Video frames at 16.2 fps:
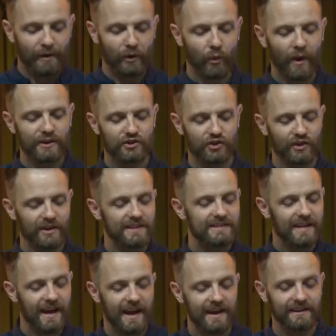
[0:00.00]
But where
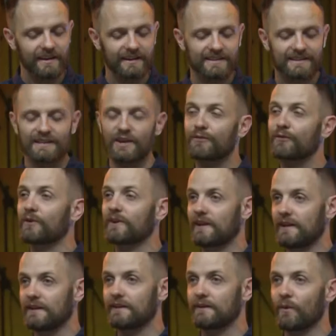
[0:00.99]
trees handle it
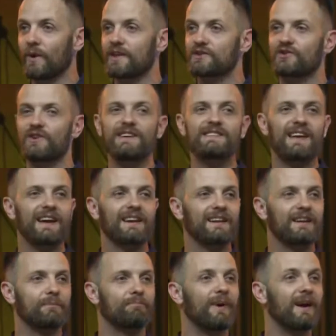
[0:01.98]
differently, where trees
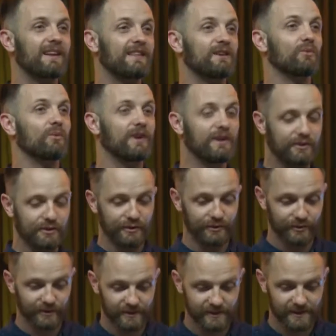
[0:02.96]
handle it better than we
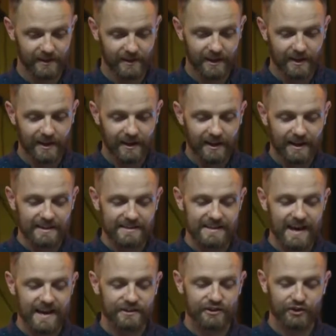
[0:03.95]
do,
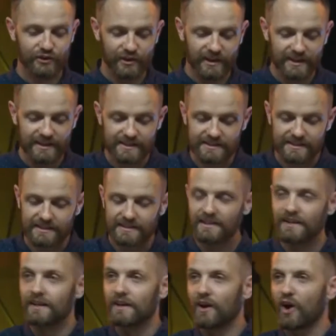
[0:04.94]
is that
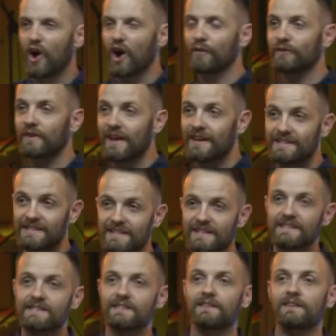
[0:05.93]
trees, after that
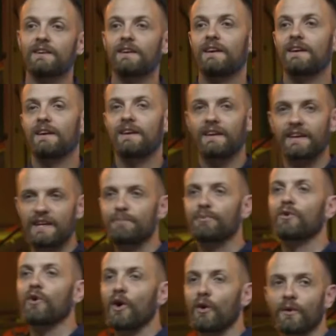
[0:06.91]
season,
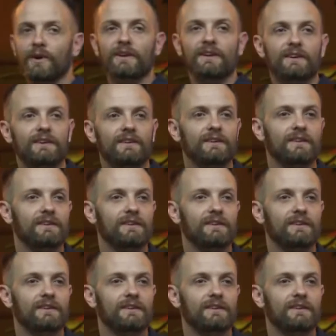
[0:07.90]
keep growing.